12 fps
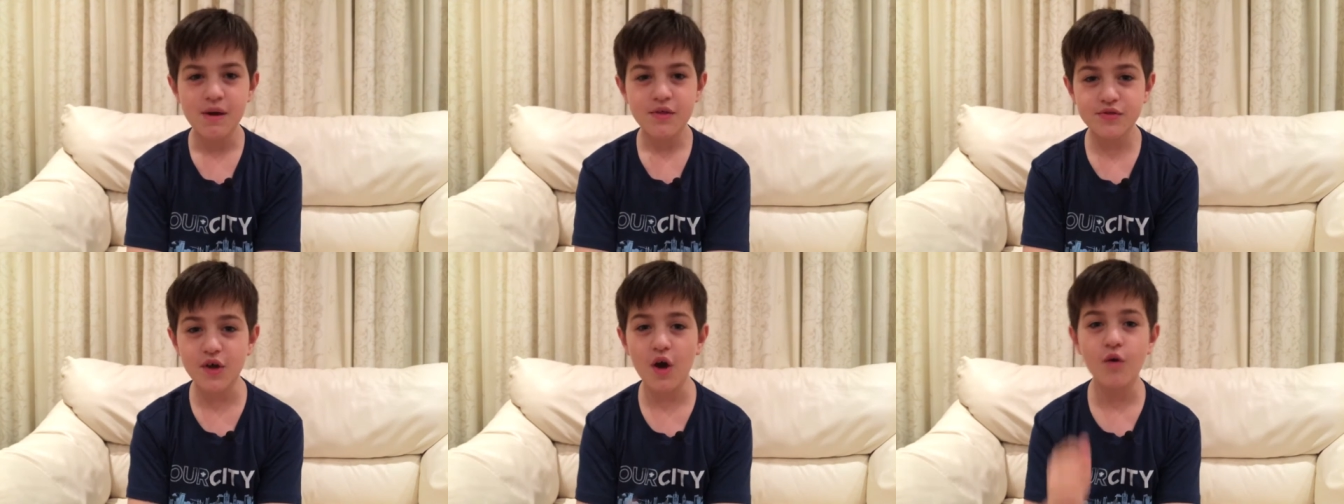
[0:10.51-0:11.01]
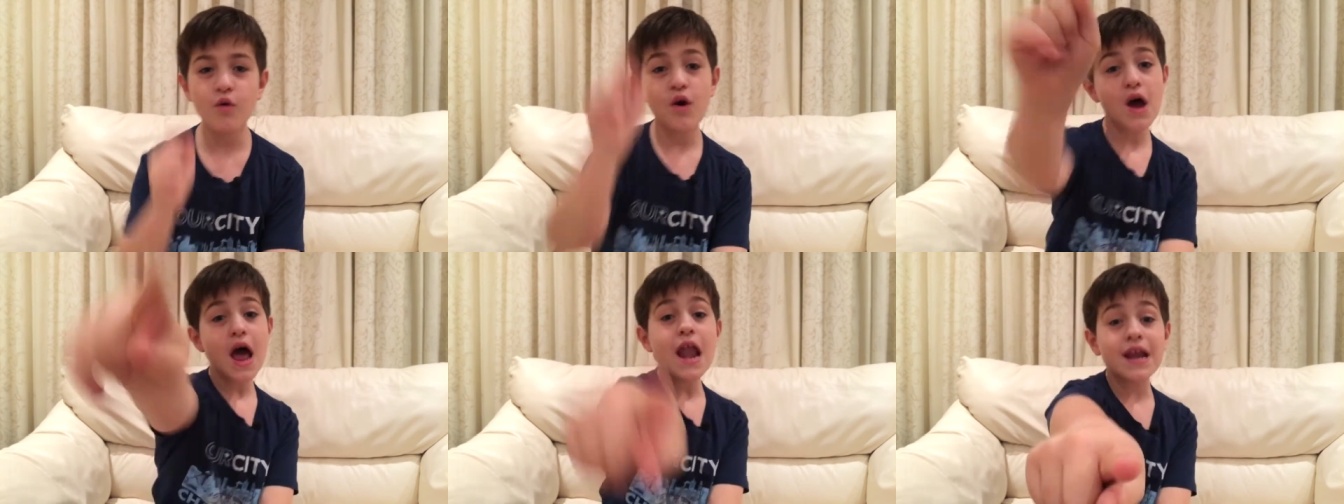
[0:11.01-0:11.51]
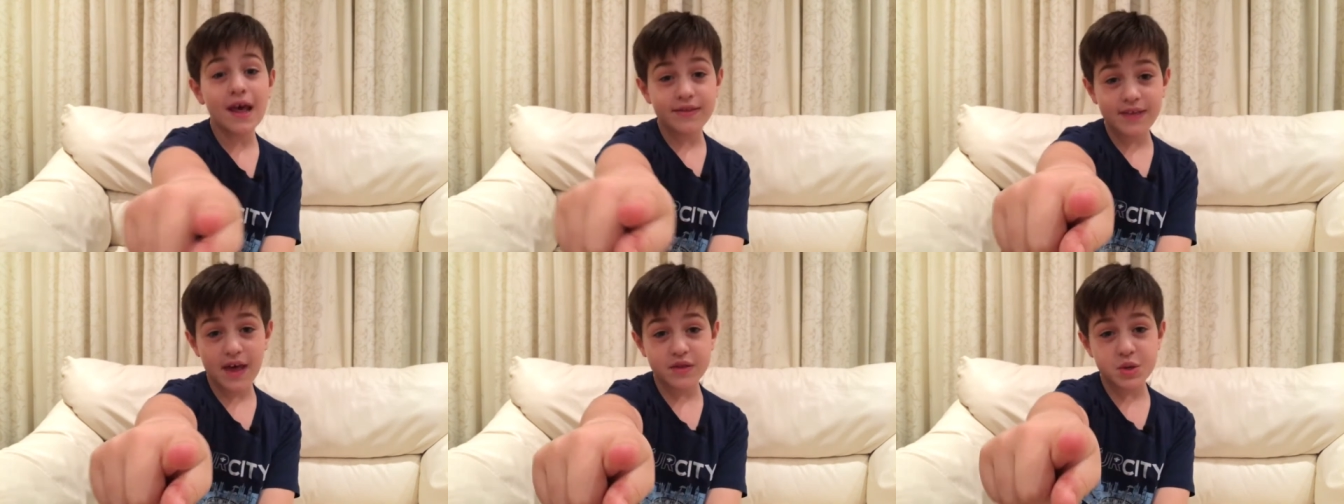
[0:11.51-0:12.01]
So let's
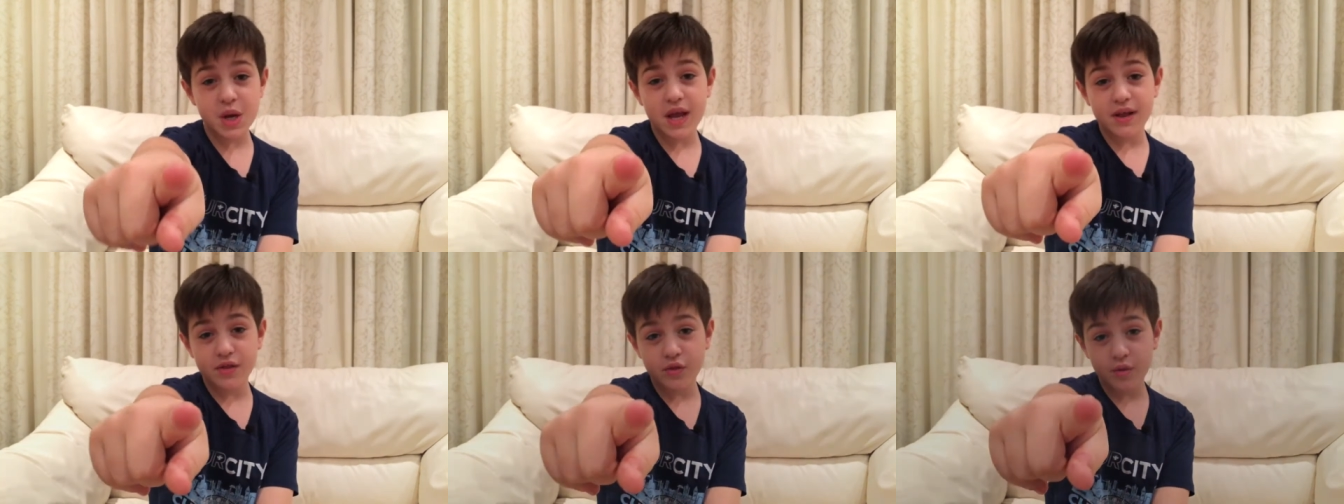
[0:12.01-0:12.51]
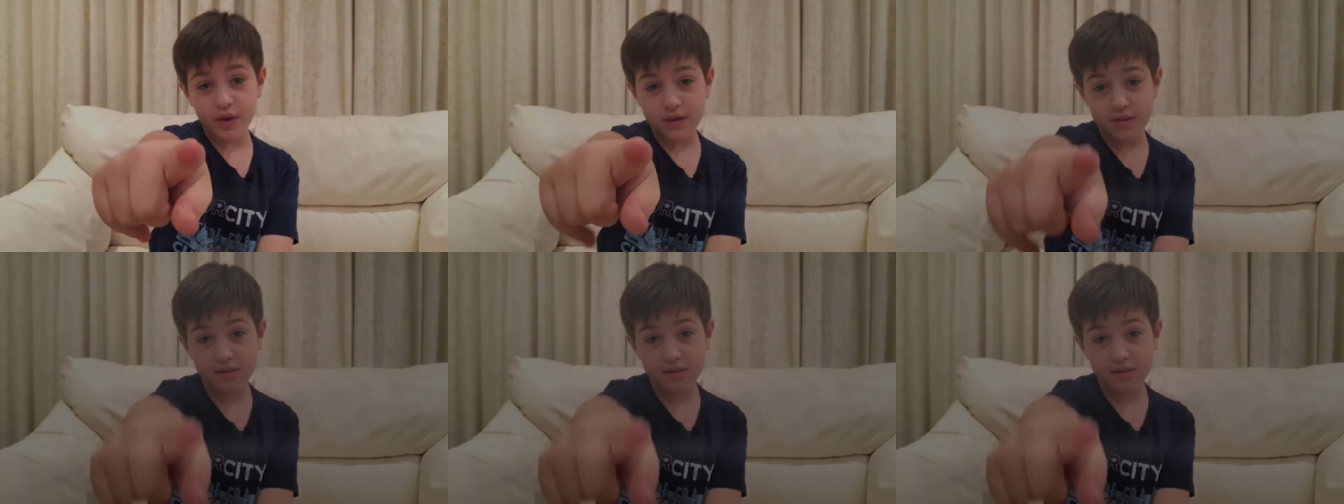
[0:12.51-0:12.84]
get straight into it.